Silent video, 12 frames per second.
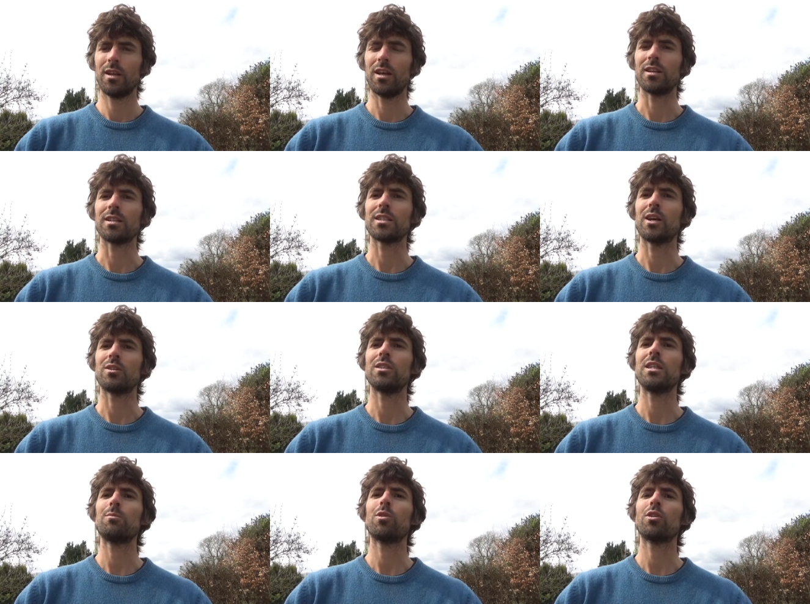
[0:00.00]
and it's our
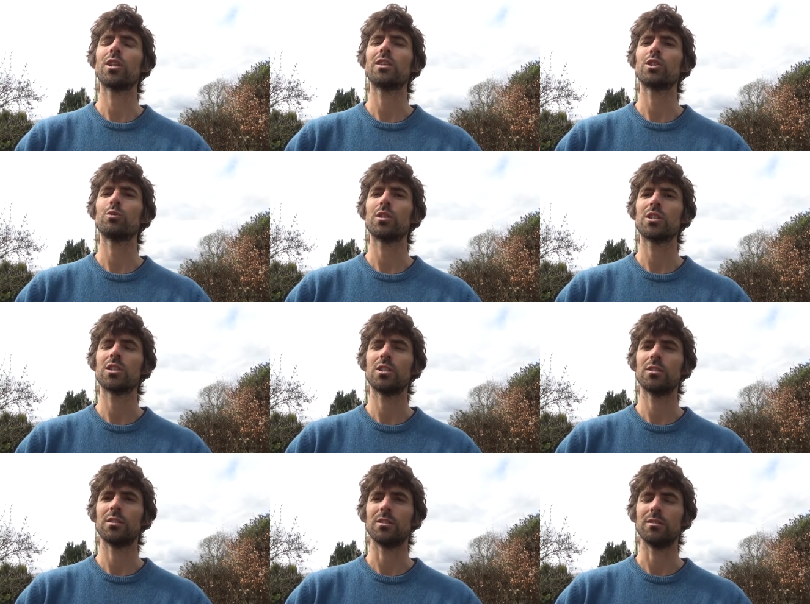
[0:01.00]
deep longing to
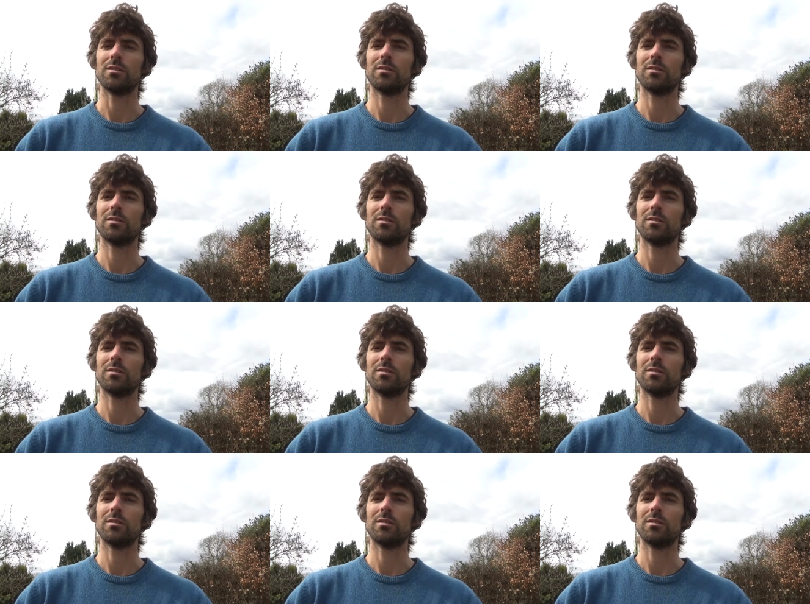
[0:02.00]
return,